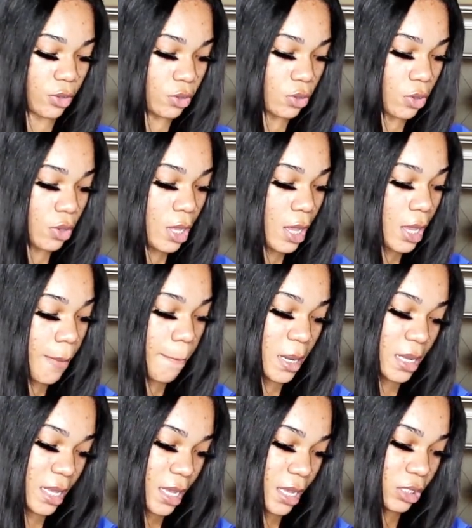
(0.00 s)
So but
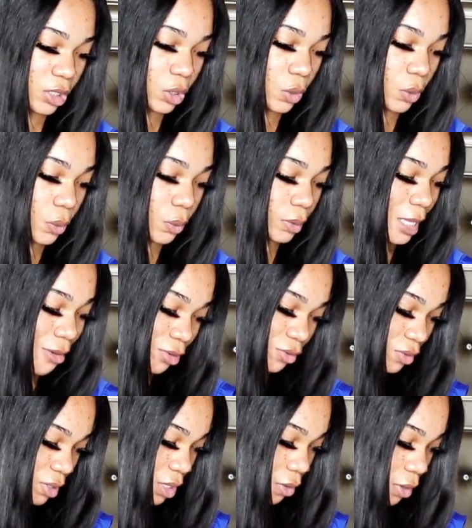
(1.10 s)
yeah, so that was
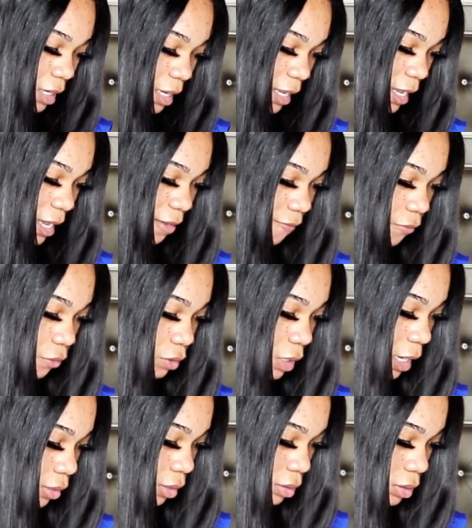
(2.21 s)
really all I have for
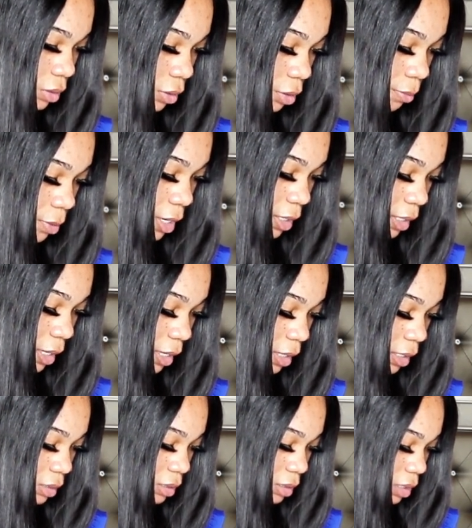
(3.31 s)
how to start a
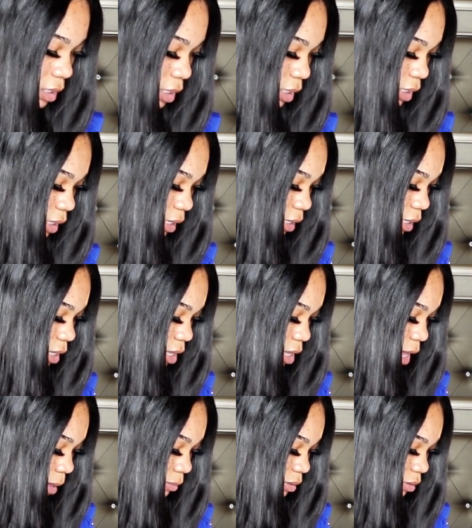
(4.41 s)
podcast. And like,
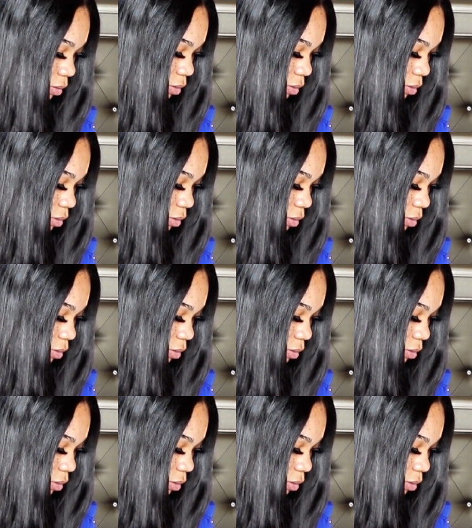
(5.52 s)
I'm still